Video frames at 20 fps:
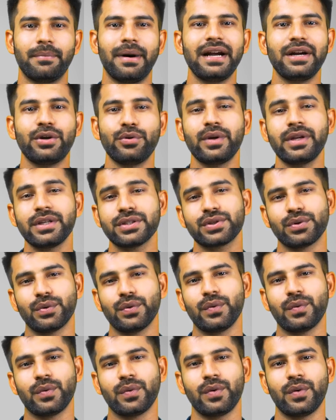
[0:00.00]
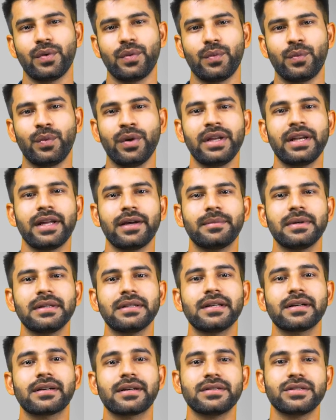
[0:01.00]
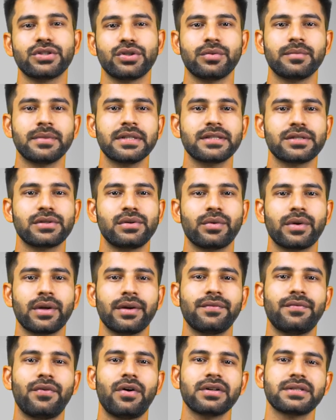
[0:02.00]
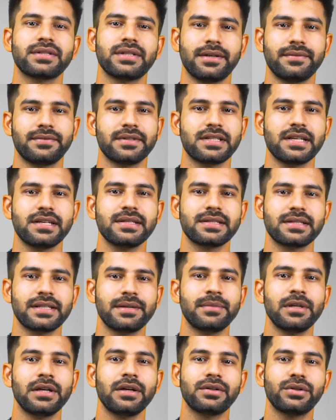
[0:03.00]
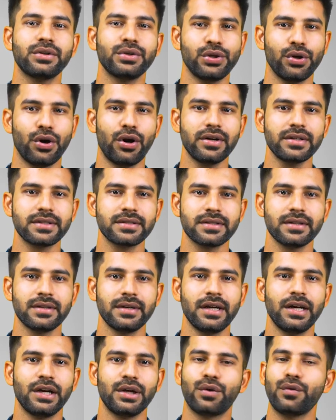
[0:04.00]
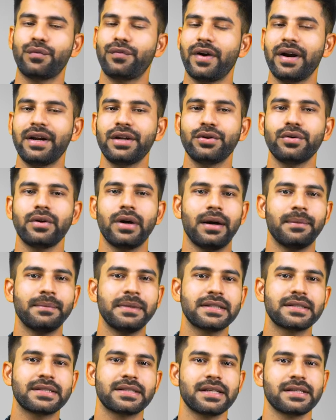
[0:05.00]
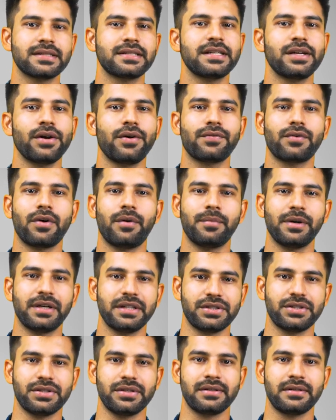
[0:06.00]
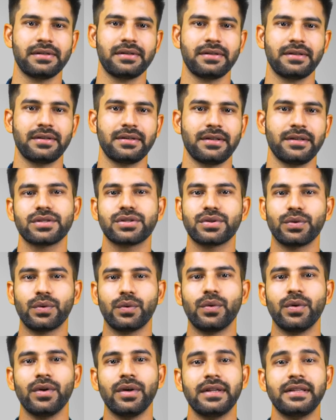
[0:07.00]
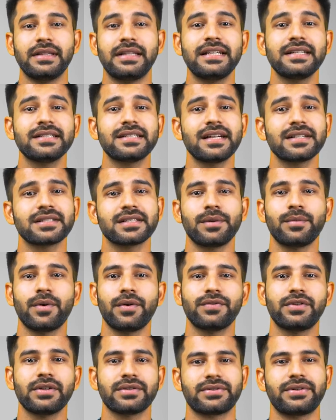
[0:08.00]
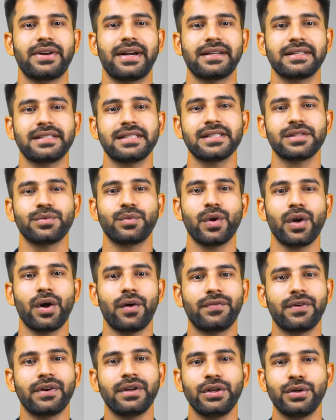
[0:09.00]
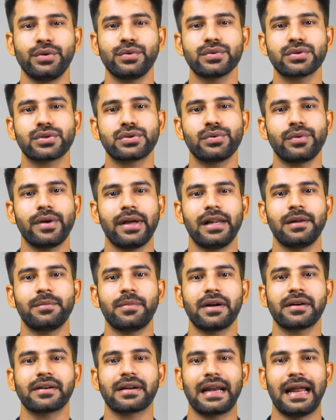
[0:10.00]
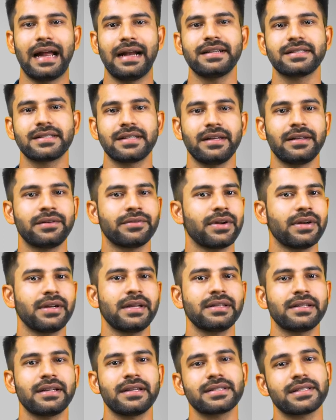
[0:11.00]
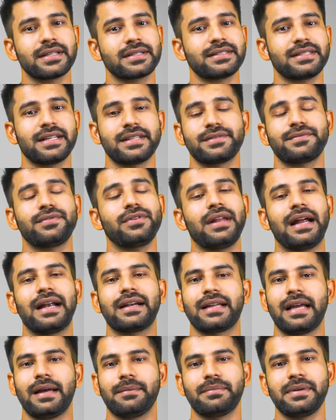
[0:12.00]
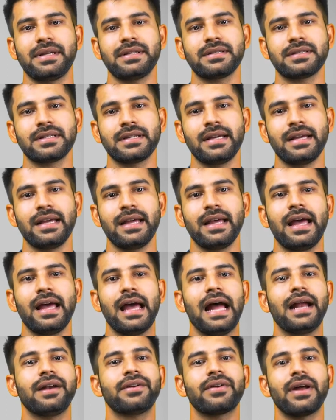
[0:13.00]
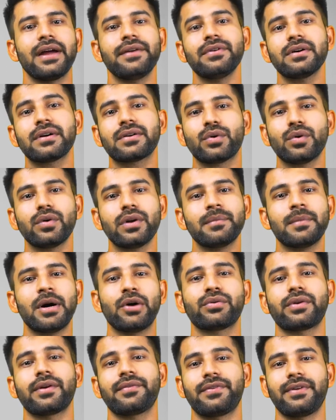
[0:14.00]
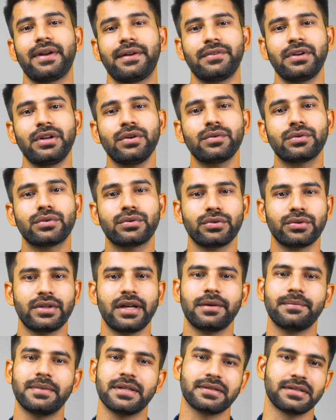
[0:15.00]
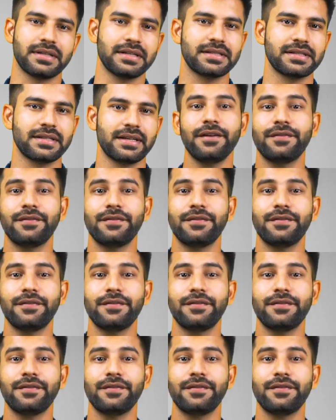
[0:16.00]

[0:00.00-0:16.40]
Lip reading: By doing so, we enable the consumers looking for services similar to yours to find you amidst a sea of competition. So, these are some of the strategies we often use to help our clients in running their successful ad campaigns and drive a good amount of revenue to their business.